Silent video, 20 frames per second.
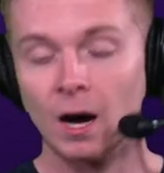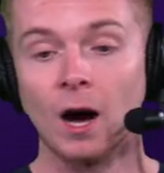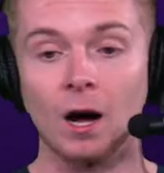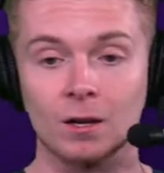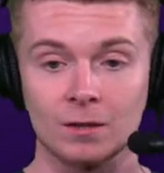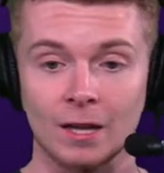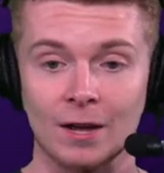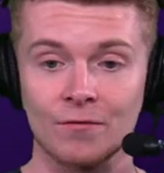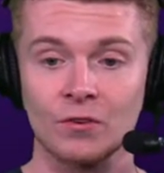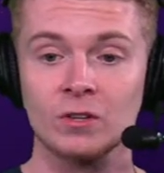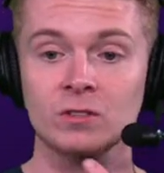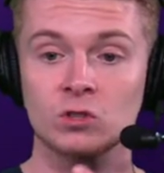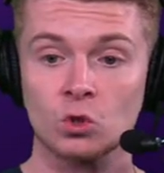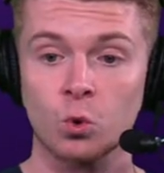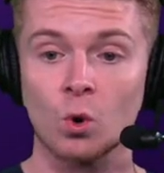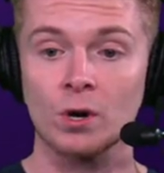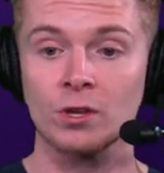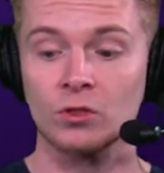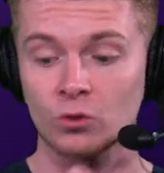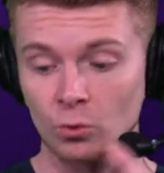11,
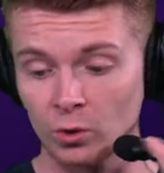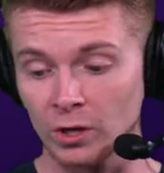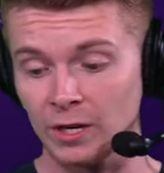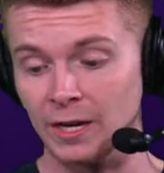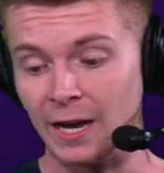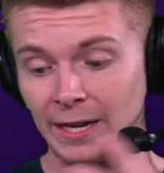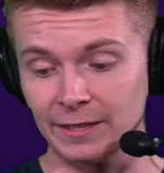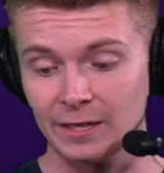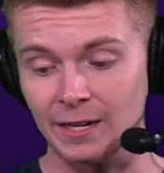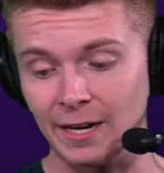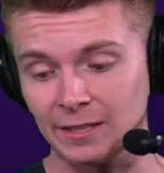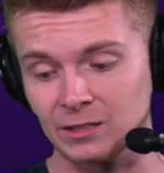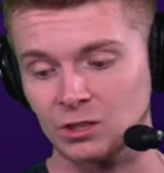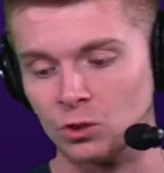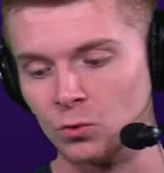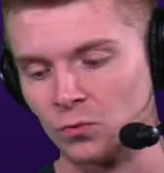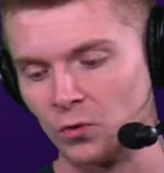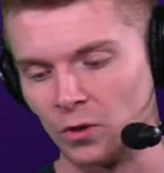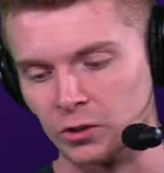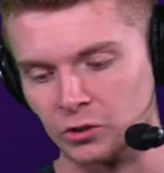23, and the next
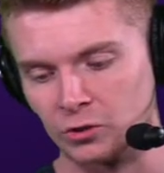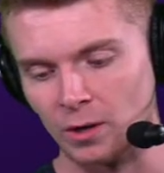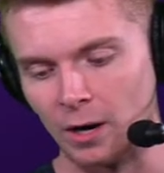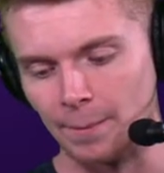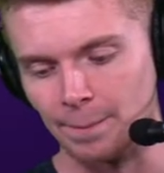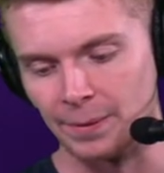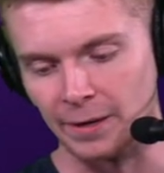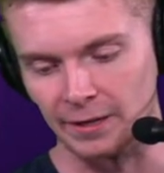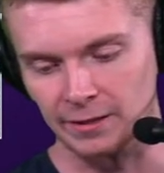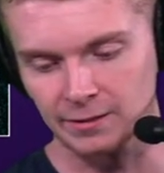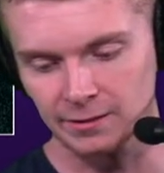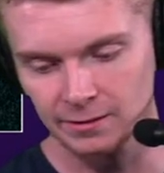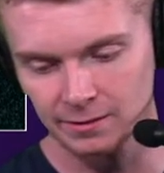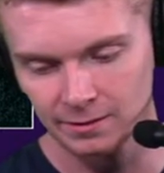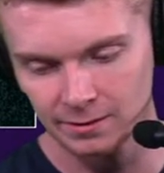two first round picks.